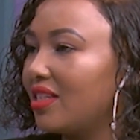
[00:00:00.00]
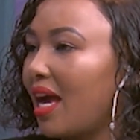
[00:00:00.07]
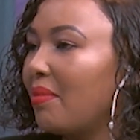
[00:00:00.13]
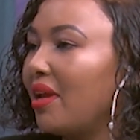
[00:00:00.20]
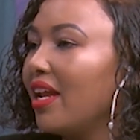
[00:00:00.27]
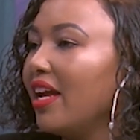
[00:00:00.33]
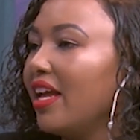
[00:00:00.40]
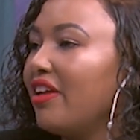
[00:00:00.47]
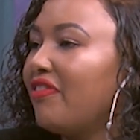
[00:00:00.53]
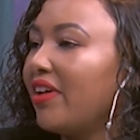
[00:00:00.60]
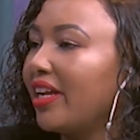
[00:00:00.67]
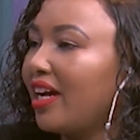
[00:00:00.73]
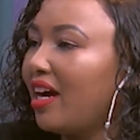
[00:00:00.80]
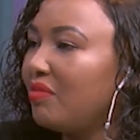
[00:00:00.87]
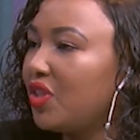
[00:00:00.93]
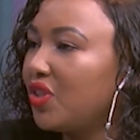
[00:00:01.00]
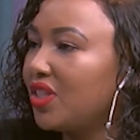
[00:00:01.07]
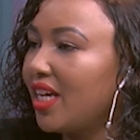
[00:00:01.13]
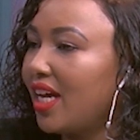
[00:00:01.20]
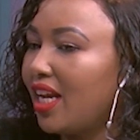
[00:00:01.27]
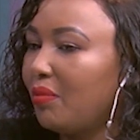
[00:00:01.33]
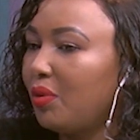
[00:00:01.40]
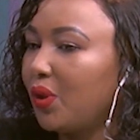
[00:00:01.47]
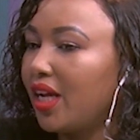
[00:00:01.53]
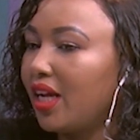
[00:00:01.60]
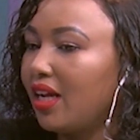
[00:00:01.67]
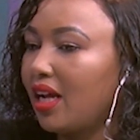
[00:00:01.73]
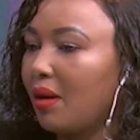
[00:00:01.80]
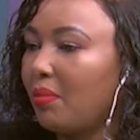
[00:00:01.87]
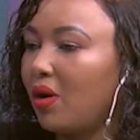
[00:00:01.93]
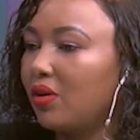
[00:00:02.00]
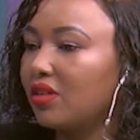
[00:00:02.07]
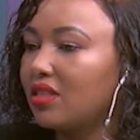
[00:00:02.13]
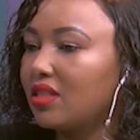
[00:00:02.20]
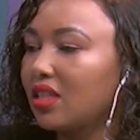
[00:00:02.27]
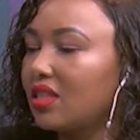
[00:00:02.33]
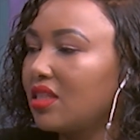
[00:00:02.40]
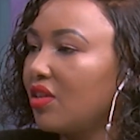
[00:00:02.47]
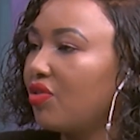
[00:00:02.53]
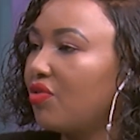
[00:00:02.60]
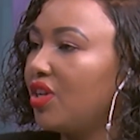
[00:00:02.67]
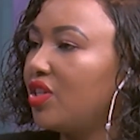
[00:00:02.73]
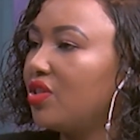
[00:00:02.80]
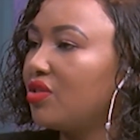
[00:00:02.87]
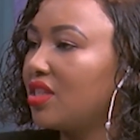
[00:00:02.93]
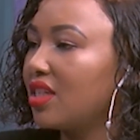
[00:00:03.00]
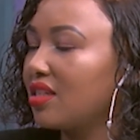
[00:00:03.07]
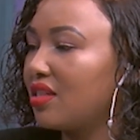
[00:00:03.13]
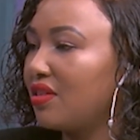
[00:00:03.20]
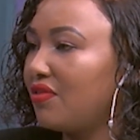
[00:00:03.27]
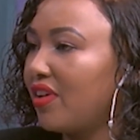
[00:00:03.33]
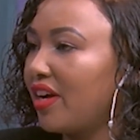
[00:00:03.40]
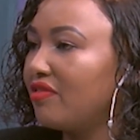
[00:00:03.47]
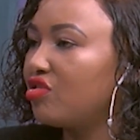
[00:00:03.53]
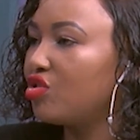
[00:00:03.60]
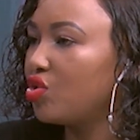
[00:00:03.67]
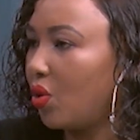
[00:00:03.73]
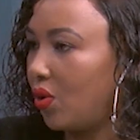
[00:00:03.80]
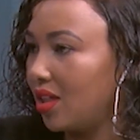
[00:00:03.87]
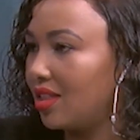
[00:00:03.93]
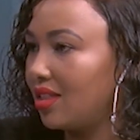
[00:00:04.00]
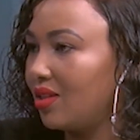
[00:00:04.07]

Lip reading: I mean, if I come today and I'm looking at about 63 to 65 stocks,